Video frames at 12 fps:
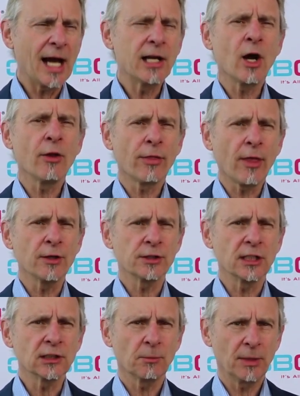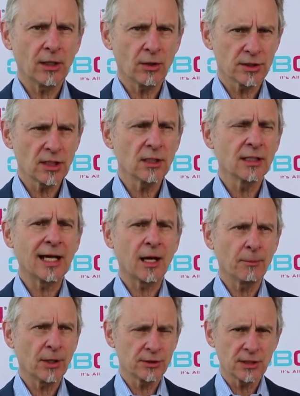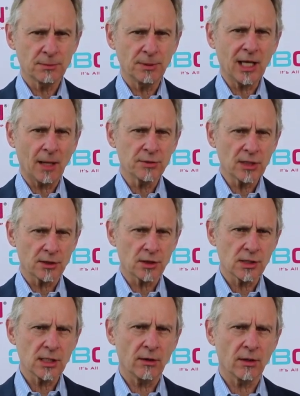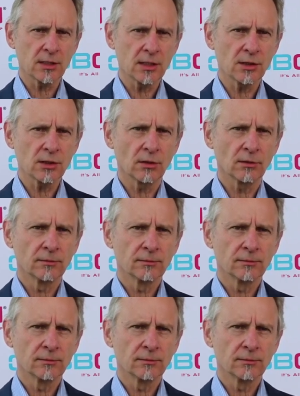I know that those things are being considered now because it's become such a serious issue.